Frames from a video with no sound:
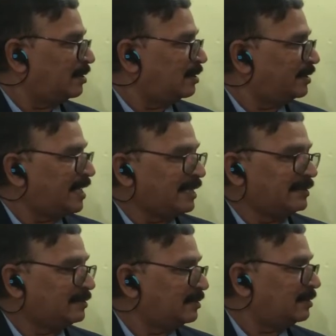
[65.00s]
Then
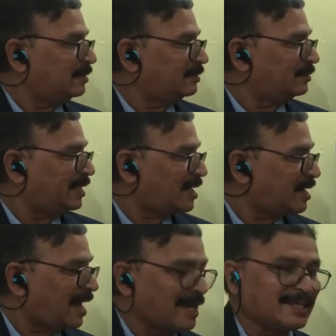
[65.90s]
there
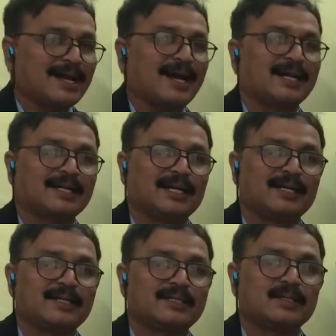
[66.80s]
are other
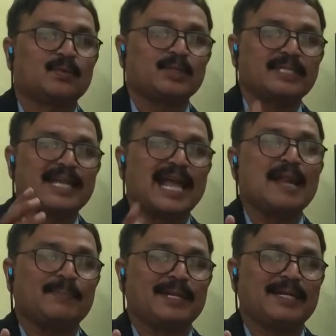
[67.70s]
organs which
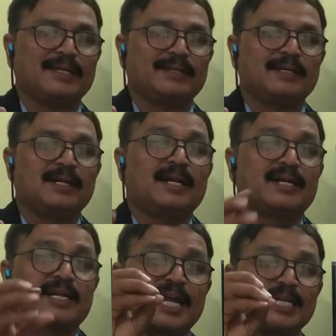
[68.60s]
help in
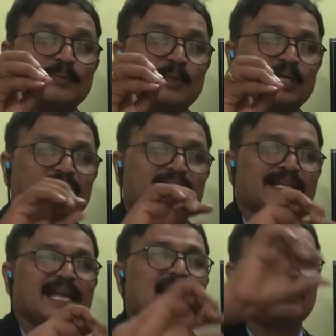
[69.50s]
transport of that
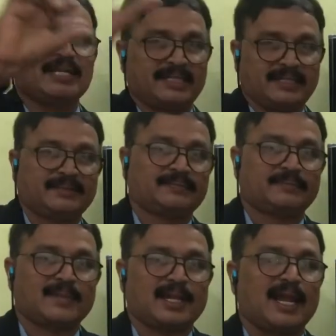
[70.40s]
gamete
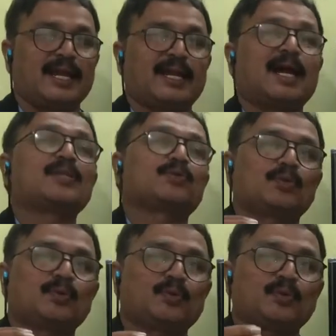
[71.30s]
and
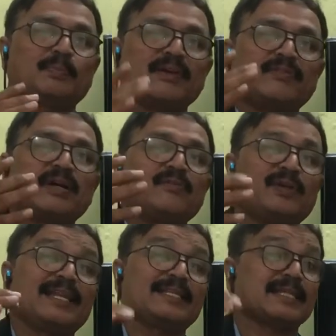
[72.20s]
also to perform
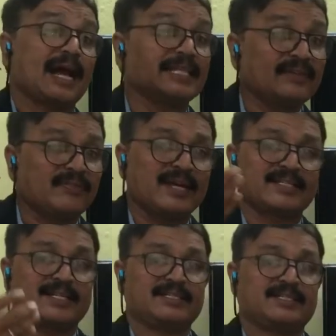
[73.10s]
various other
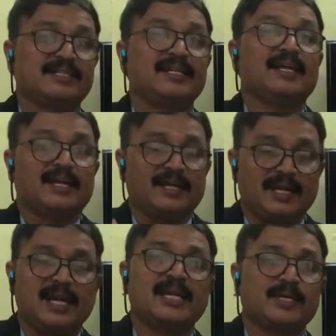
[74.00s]
functions
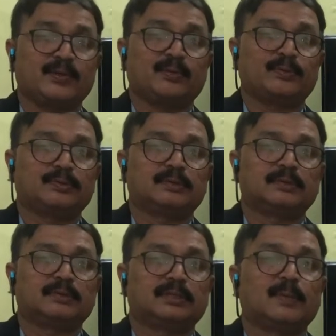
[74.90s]
related to
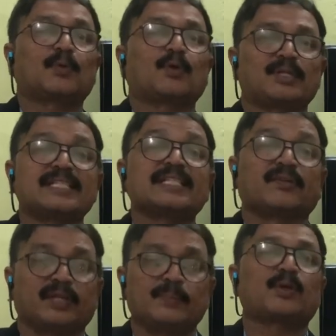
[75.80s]
the process of
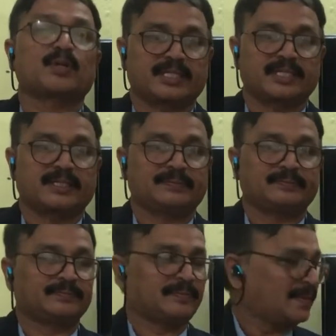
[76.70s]
reproduction.
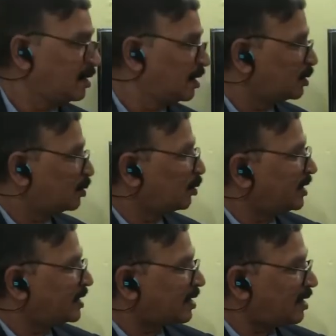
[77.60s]
So
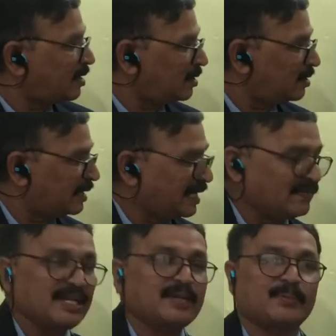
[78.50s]
these are all
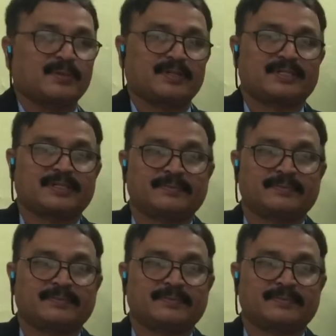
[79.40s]
different parts.